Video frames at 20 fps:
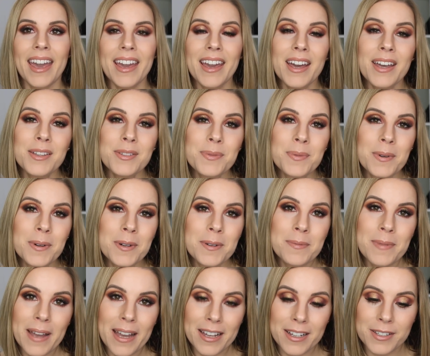Hey guys,
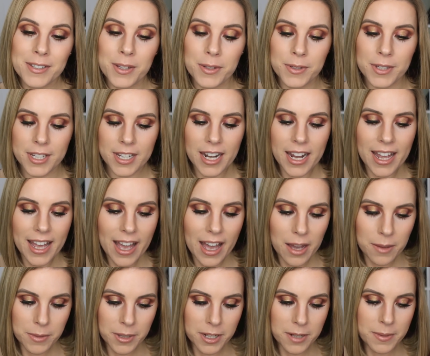welcome back. So
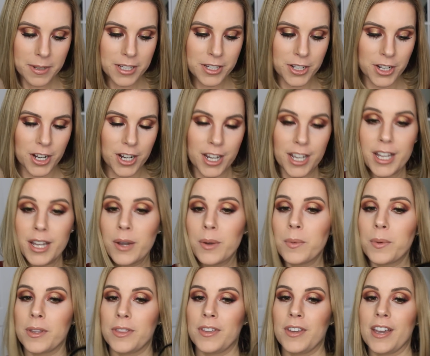today I'm gonna be
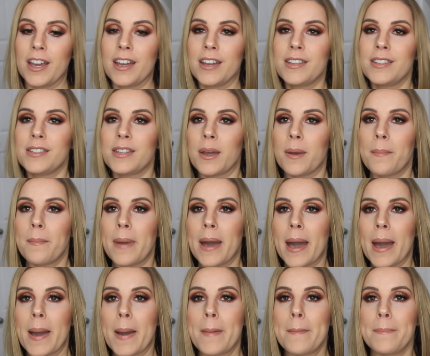sharing with you guys
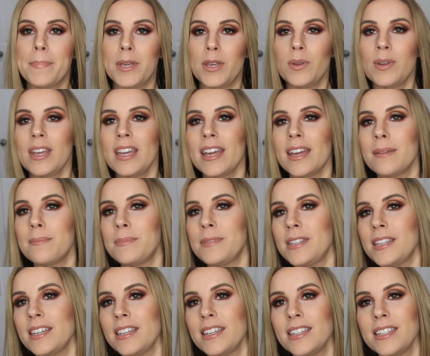my beauty
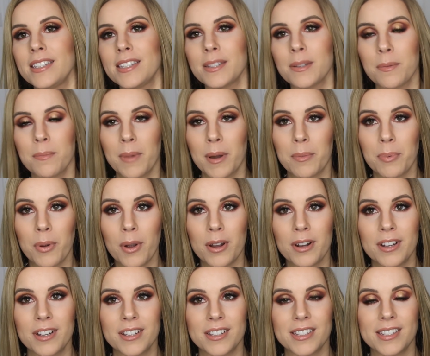empties, my
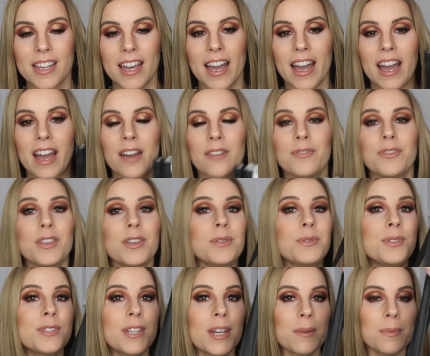products that I have
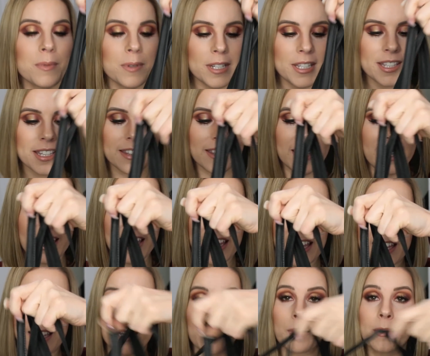used up
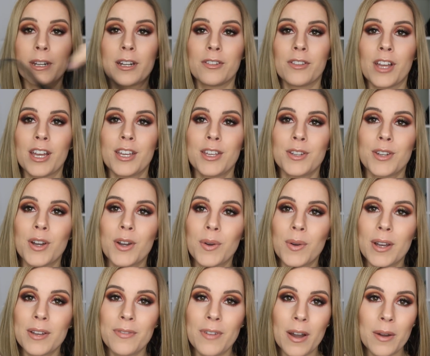recently, and I'm gonna let you
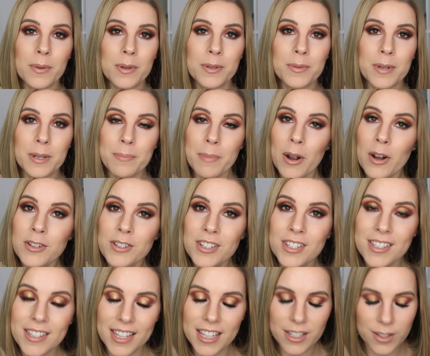know if I would
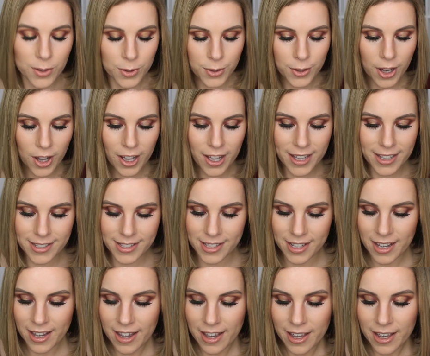repurchase these or not.